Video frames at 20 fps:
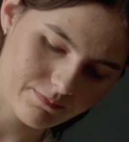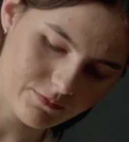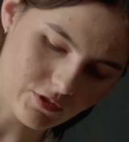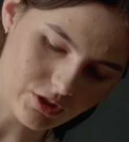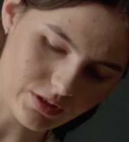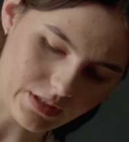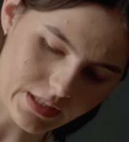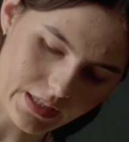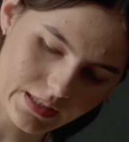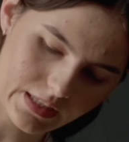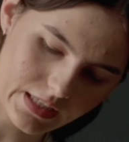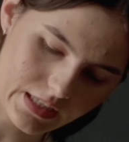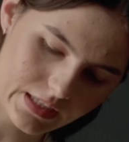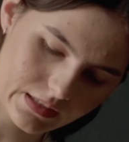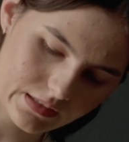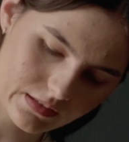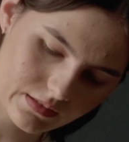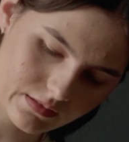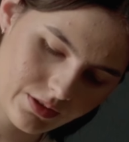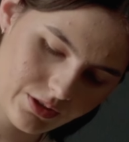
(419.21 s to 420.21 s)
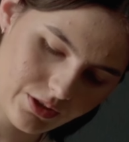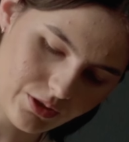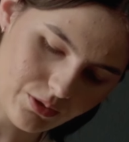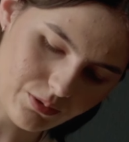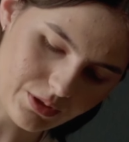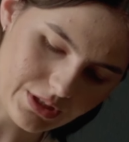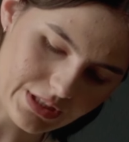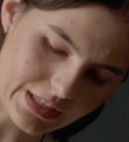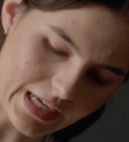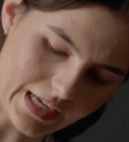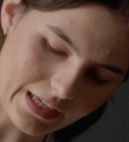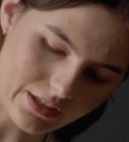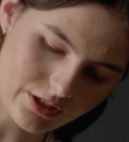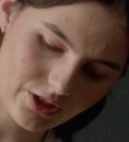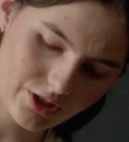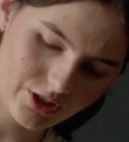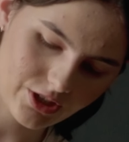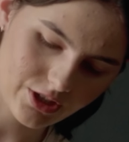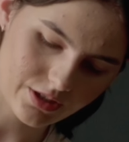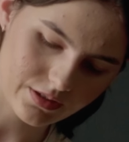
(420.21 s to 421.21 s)
just like that, you
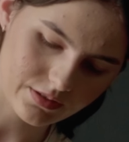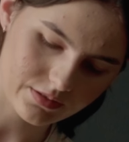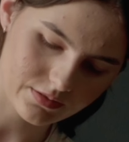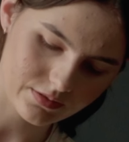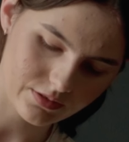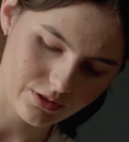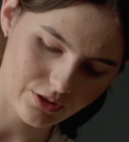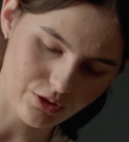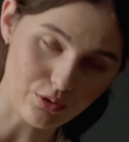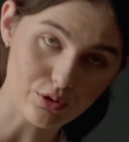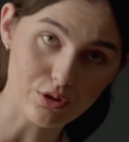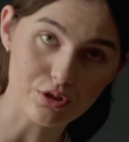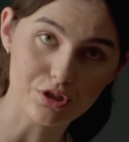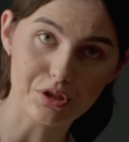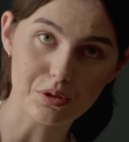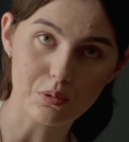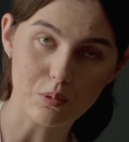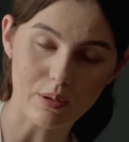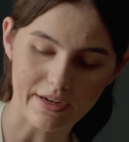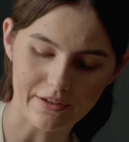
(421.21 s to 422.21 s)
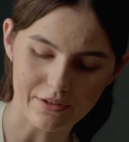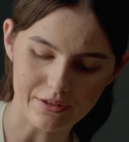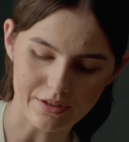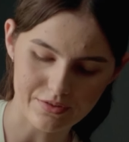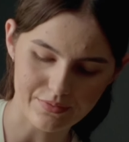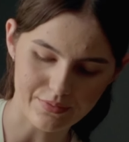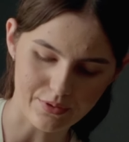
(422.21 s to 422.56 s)
attach your wireless